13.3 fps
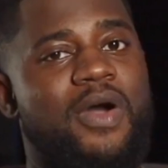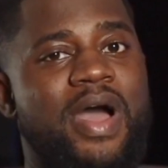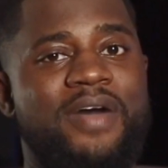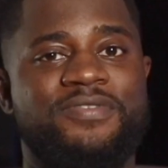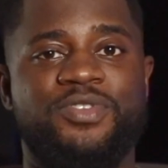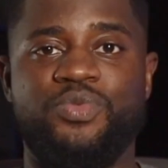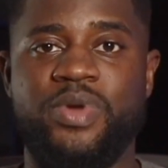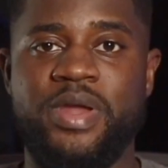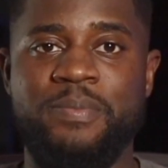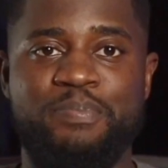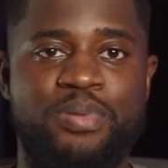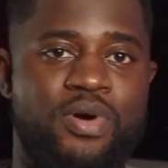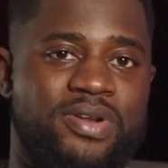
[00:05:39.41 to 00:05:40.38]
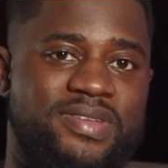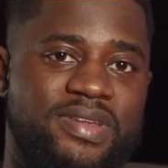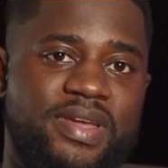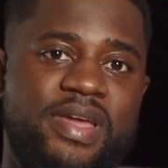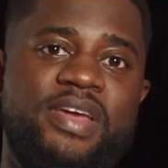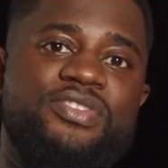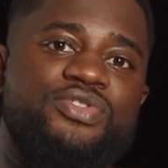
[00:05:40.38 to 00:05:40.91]
I'll have to re-import
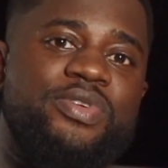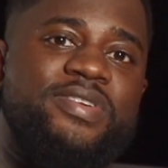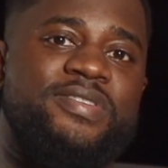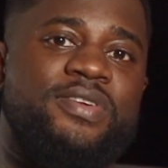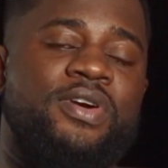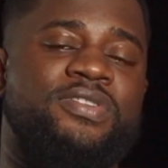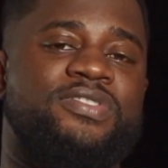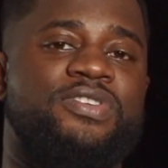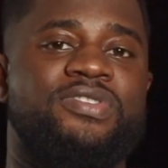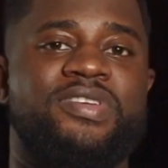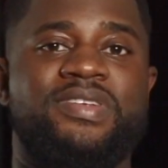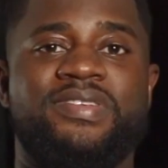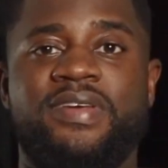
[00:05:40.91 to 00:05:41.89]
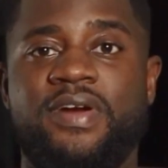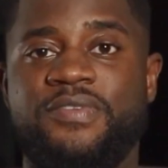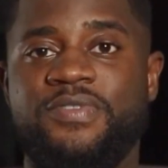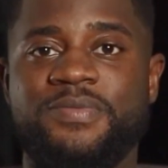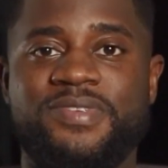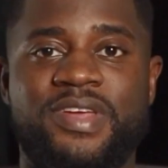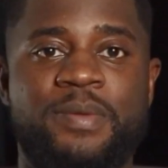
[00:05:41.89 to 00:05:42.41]
each resource using
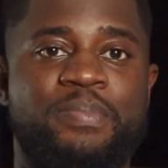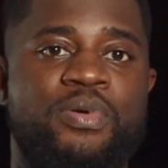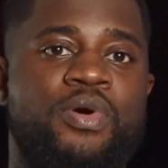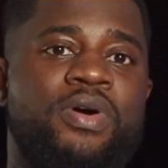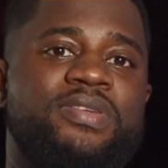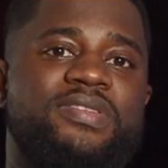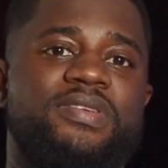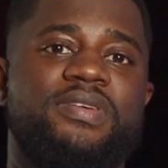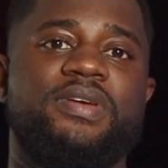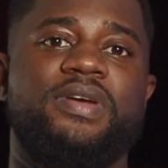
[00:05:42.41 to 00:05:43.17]
Terraform's import